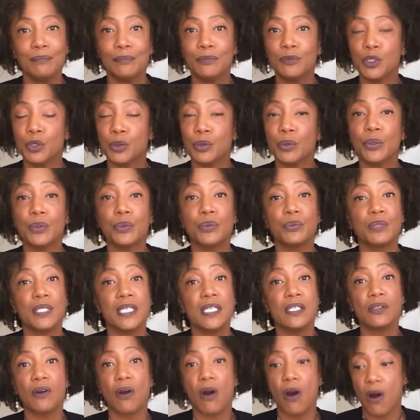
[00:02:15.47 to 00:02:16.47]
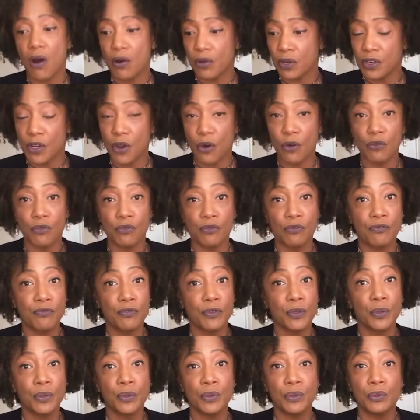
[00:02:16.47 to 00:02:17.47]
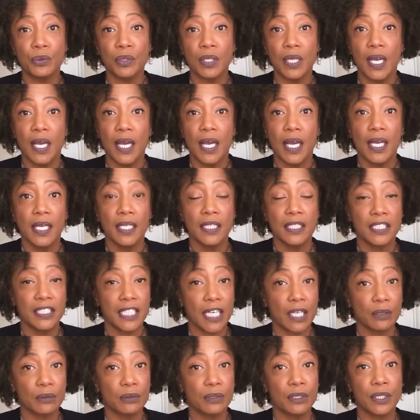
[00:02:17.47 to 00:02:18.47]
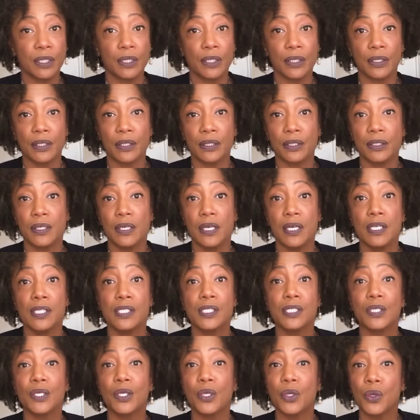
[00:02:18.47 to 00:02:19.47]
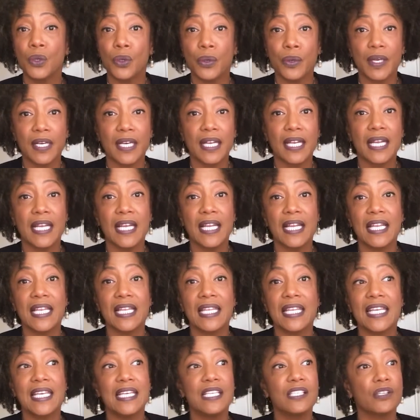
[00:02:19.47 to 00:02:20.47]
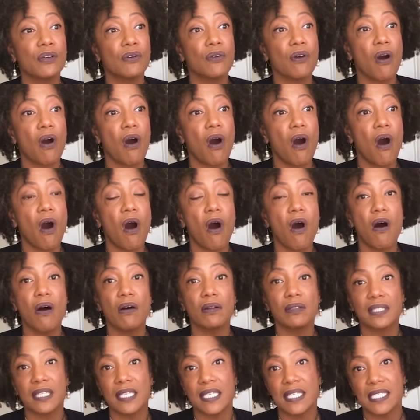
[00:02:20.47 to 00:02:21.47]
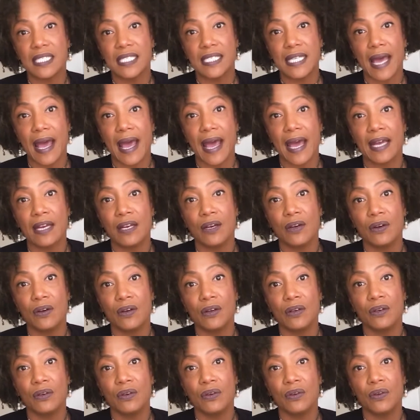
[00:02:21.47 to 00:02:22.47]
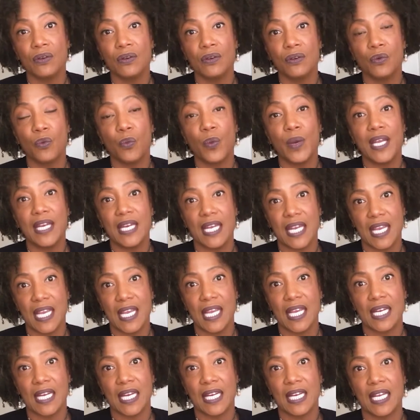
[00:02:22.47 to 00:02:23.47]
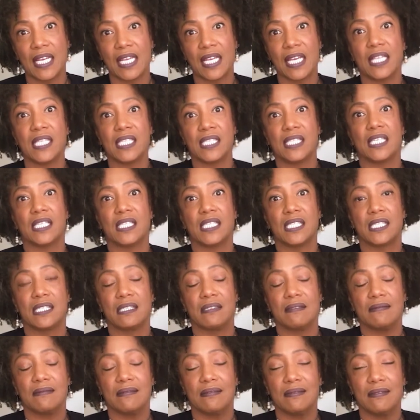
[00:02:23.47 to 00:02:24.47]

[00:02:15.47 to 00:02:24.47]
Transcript: True, these are all, food, shelter, security. These are all things that we need, and it gets us,